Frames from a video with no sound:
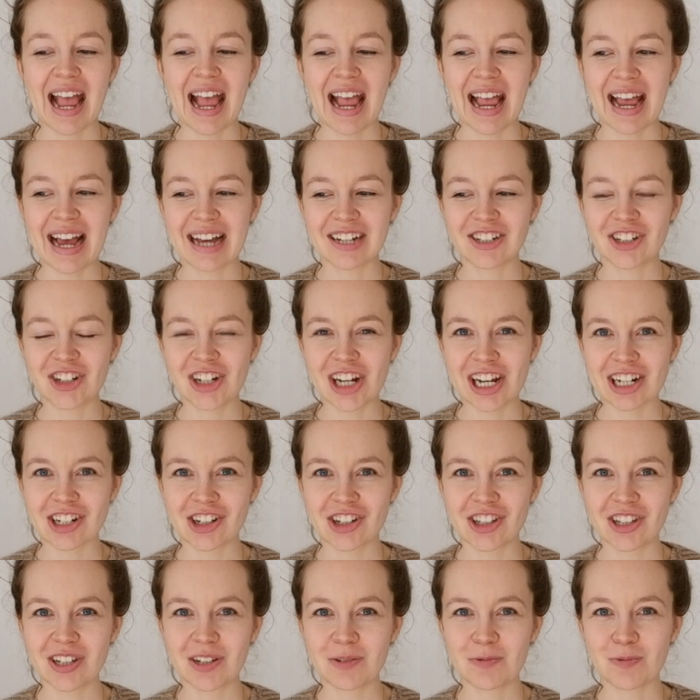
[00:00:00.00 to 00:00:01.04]
and she
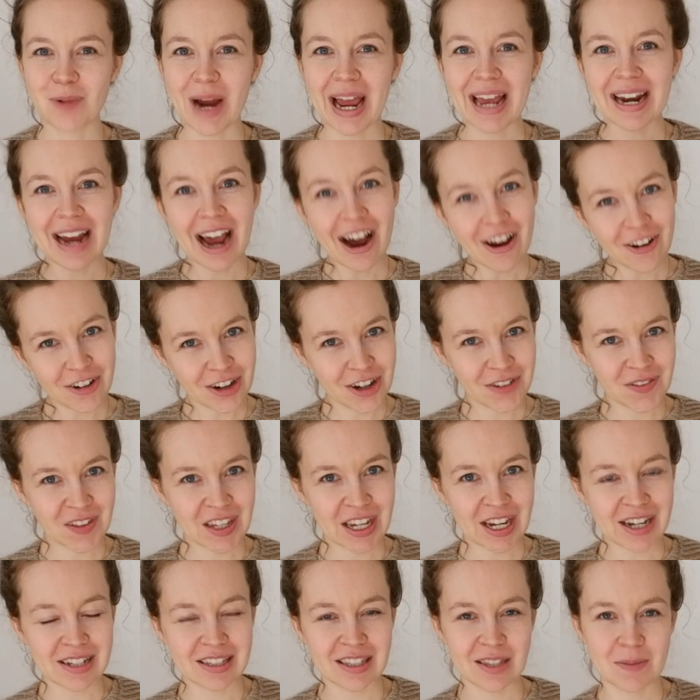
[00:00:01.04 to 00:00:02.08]
actually ran out of
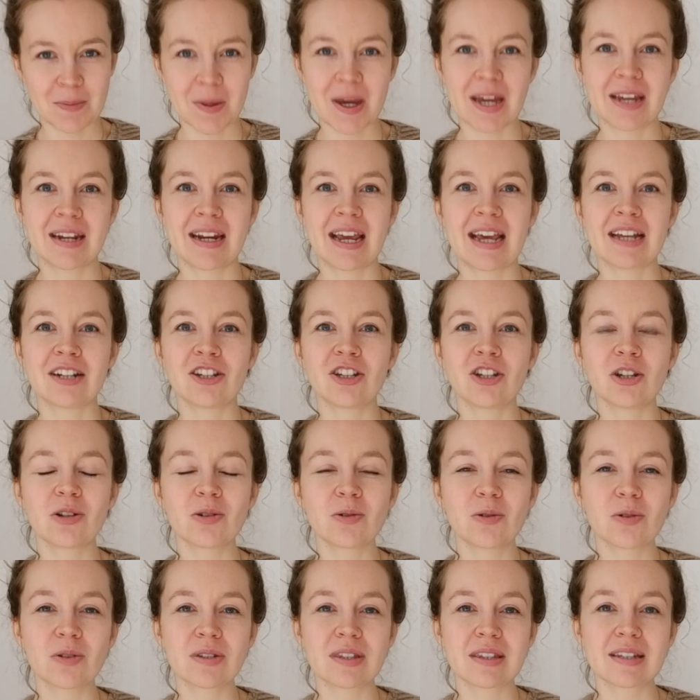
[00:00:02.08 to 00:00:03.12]
the Unspun and
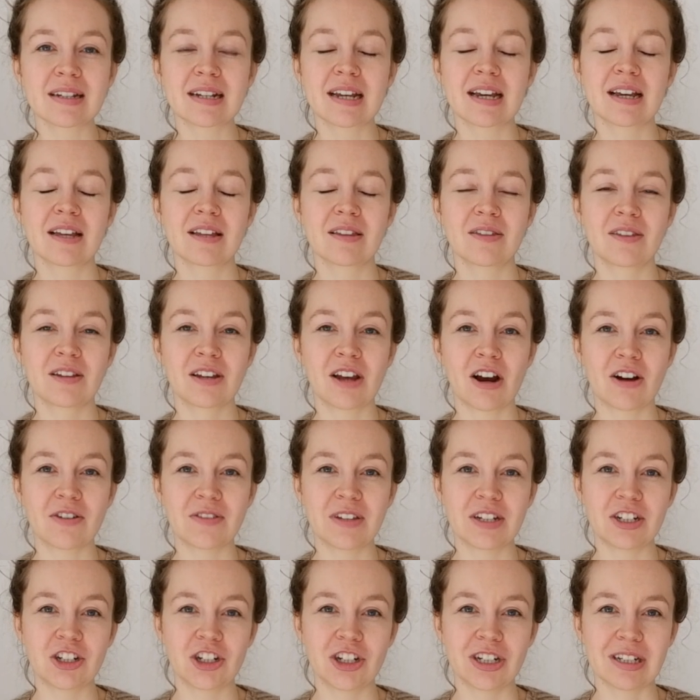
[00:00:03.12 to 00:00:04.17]
used the yarn
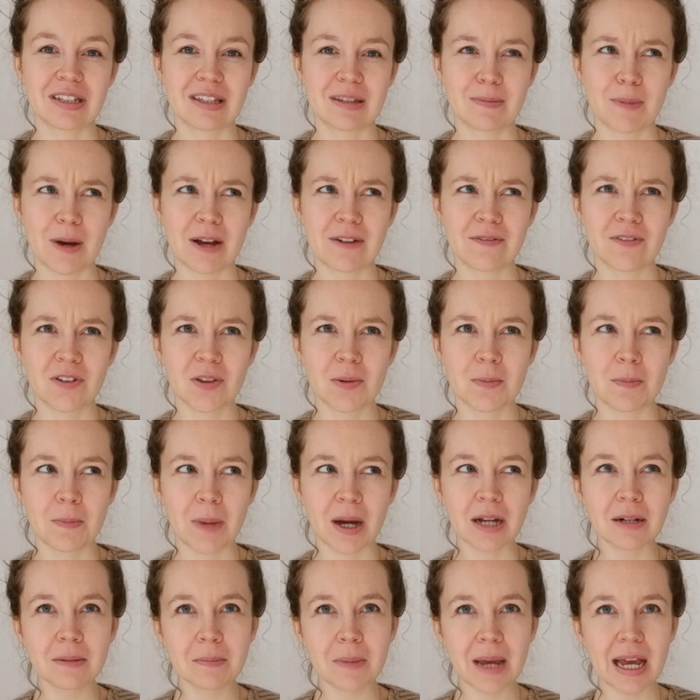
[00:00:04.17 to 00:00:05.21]
that she had spun for the
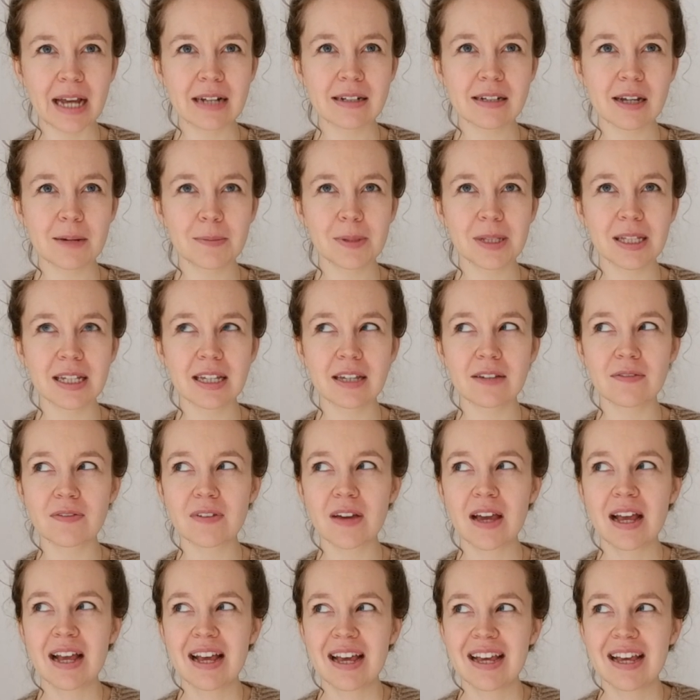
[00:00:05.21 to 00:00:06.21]
button band, I believe.